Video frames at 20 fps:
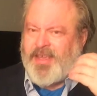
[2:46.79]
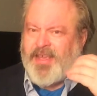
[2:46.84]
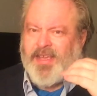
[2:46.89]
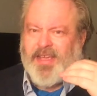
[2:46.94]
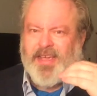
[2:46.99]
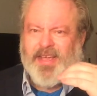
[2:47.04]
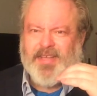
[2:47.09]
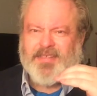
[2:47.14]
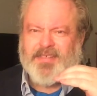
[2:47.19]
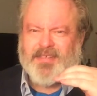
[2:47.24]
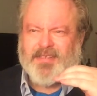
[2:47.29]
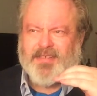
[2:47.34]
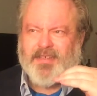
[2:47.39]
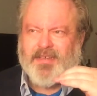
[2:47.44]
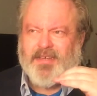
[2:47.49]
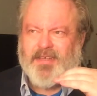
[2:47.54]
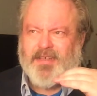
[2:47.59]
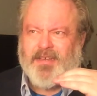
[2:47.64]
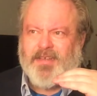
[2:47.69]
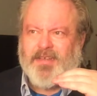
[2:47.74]
It's
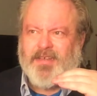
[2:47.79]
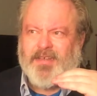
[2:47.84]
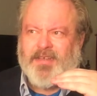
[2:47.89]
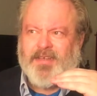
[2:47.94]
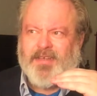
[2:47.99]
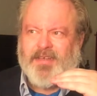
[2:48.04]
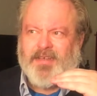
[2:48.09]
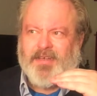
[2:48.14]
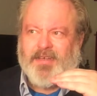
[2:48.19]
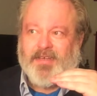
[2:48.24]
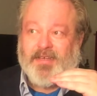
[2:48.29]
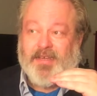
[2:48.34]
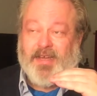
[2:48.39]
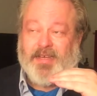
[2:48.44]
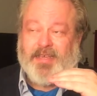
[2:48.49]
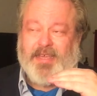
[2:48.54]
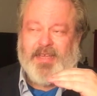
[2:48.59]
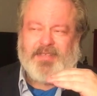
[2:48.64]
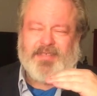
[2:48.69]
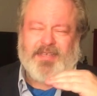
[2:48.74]
I
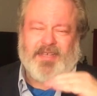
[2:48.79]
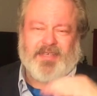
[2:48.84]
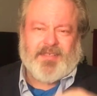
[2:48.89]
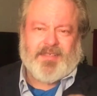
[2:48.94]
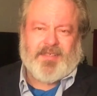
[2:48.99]
can't say it's